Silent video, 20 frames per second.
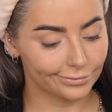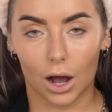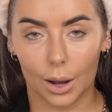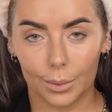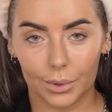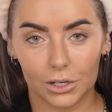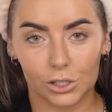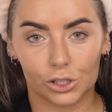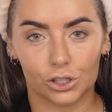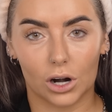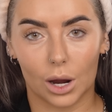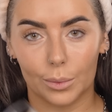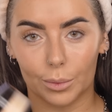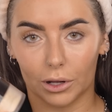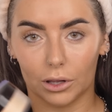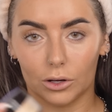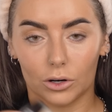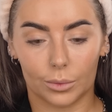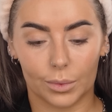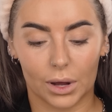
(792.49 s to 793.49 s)
I'm gonna try
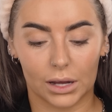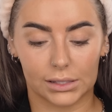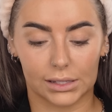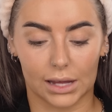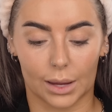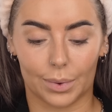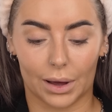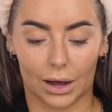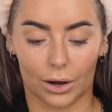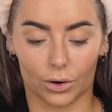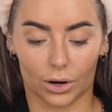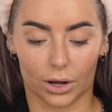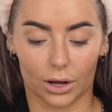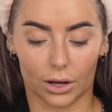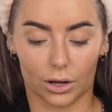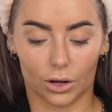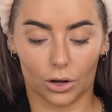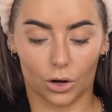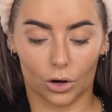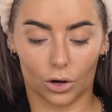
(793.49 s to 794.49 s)
my Laura Mercier
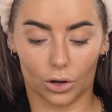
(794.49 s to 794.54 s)
powder